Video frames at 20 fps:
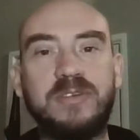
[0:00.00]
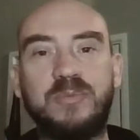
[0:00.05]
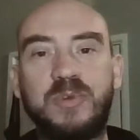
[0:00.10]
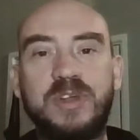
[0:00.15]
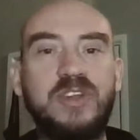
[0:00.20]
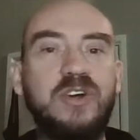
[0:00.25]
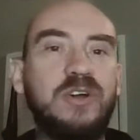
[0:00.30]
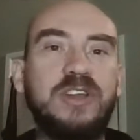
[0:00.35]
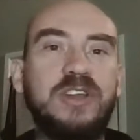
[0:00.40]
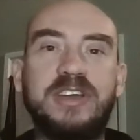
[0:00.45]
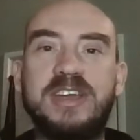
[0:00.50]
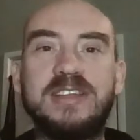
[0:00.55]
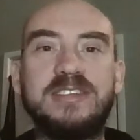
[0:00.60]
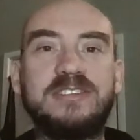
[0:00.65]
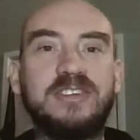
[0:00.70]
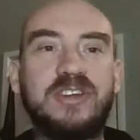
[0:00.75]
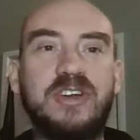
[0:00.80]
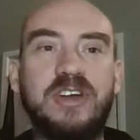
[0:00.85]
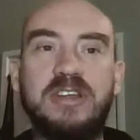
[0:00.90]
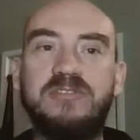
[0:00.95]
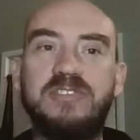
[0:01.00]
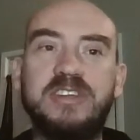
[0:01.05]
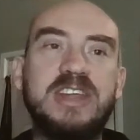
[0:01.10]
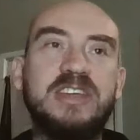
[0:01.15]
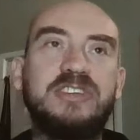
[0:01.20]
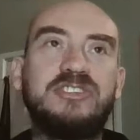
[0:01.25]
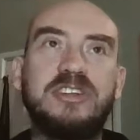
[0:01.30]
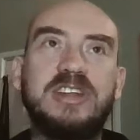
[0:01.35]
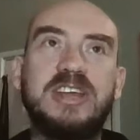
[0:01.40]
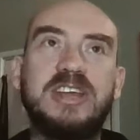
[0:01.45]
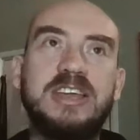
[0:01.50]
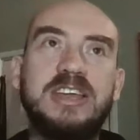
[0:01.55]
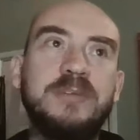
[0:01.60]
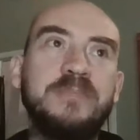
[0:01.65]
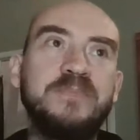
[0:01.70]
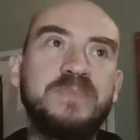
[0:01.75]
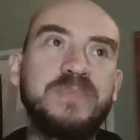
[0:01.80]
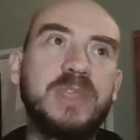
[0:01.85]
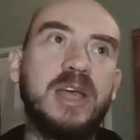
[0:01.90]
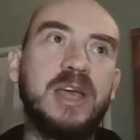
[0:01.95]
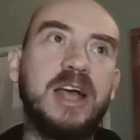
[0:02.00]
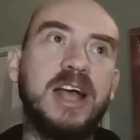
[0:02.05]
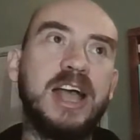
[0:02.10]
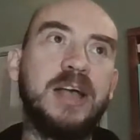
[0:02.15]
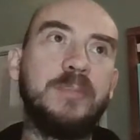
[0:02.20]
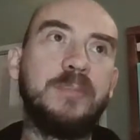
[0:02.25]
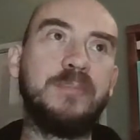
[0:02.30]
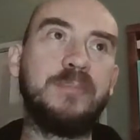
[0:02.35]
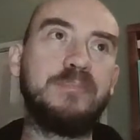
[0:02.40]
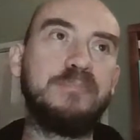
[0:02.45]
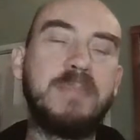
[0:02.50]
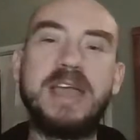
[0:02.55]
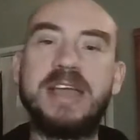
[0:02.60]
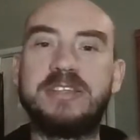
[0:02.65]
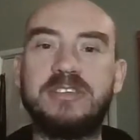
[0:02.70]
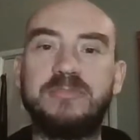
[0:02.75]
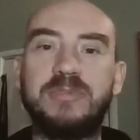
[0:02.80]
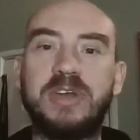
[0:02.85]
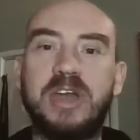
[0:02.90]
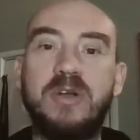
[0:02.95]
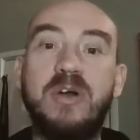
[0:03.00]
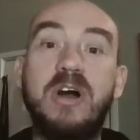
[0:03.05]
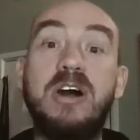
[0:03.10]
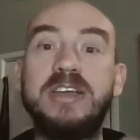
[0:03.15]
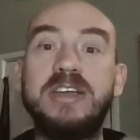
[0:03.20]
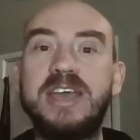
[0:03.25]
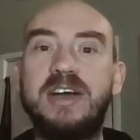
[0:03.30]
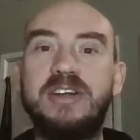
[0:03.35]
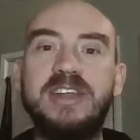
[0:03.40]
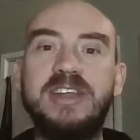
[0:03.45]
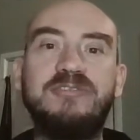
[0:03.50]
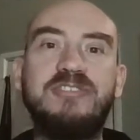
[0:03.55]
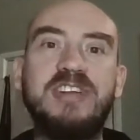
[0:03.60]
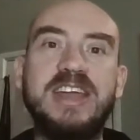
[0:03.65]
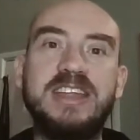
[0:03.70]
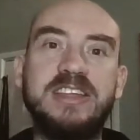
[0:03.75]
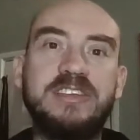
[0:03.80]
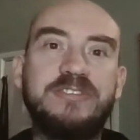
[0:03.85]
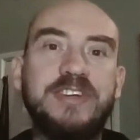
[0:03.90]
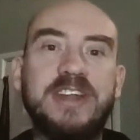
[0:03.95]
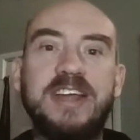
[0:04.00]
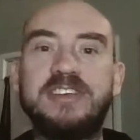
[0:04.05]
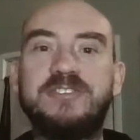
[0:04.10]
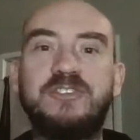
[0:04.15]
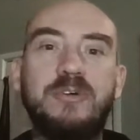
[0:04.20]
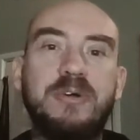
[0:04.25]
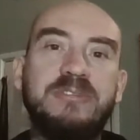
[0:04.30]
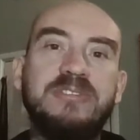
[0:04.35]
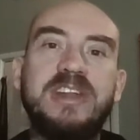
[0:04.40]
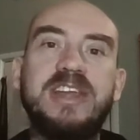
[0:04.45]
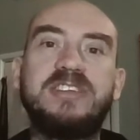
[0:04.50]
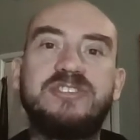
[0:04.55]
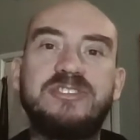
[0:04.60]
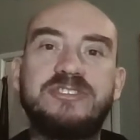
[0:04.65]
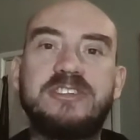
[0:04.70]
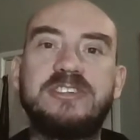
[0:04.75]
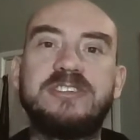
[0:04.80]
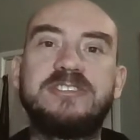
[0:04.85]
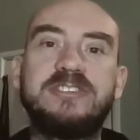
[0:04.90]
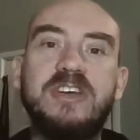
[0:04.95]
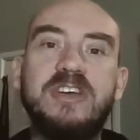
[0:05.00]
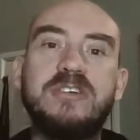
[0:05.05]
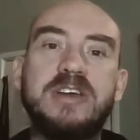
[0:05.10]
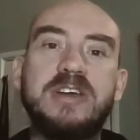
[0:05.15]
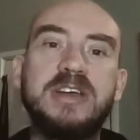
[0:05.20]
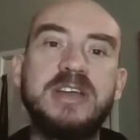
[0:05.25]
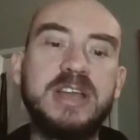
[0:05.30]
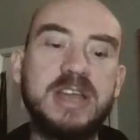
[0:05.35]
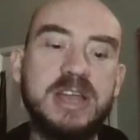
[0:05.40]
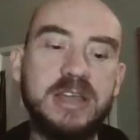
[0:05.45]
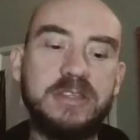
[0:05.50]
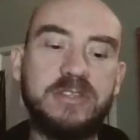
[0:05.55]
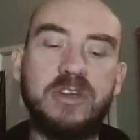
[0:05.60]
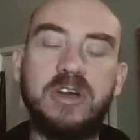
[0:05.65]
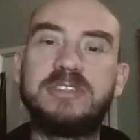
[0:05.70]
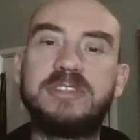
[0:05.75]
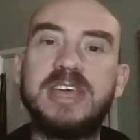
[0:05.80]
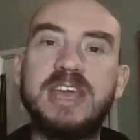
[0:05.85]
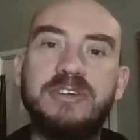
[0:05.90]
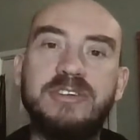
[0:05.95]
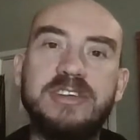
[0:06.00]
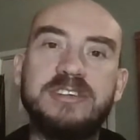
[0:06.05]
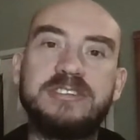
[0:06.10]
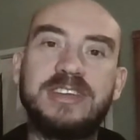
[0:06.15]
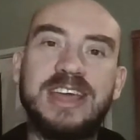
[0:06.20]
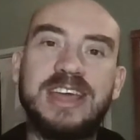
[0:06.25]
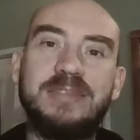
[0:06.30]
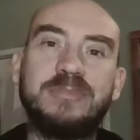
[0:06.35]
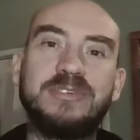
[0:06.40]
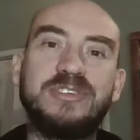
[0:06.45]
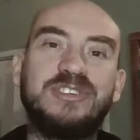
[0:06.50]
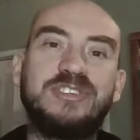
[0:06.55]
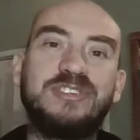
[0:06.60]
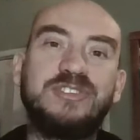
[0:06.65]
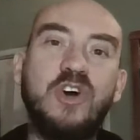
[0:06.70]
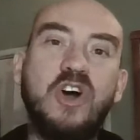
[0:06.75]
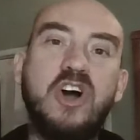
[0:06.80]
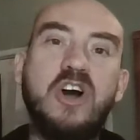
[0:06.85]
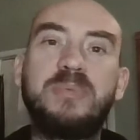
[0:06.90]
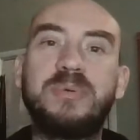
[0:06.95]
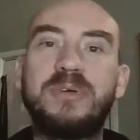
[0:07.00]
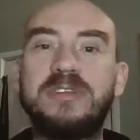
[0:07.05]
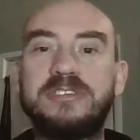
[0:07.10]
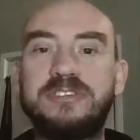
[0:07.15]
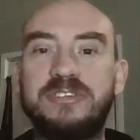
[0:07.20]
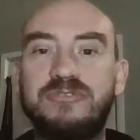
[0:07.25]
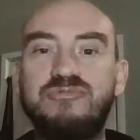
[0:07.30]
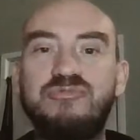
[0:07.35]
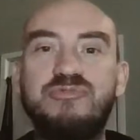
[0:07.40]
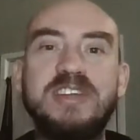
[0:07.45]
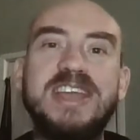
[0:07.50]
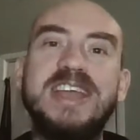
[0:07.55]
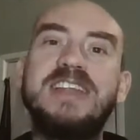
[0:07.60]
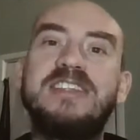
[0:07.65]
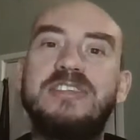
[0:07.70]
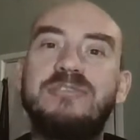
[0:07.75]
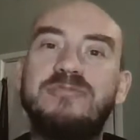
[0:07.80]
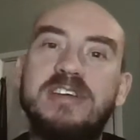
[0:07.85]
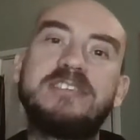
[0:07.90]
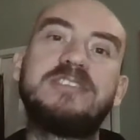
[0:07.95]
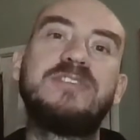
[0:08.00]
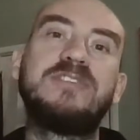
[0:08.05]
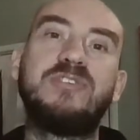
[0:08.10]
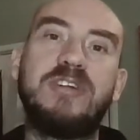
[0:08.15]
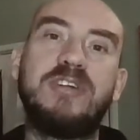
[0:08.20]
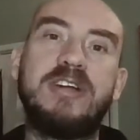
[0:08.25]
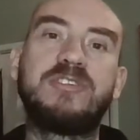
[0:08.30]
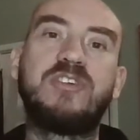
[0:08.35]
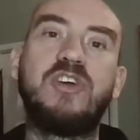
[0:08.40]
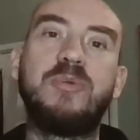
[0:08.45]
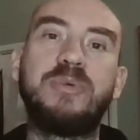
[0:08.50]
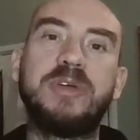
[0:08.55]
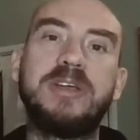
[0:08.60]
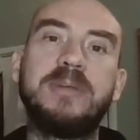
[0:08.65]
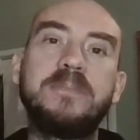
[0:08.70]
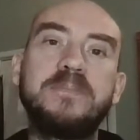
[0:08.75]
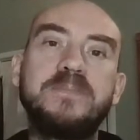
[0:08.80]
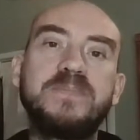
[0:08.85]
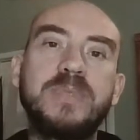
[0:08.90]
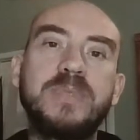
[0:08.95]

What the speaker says: We're not looking to kind of initially make them go, oh yeah, I didn't really fill out this form. I'm really interested in solar. The idea is to get them to stop to read the rest of your ad copy.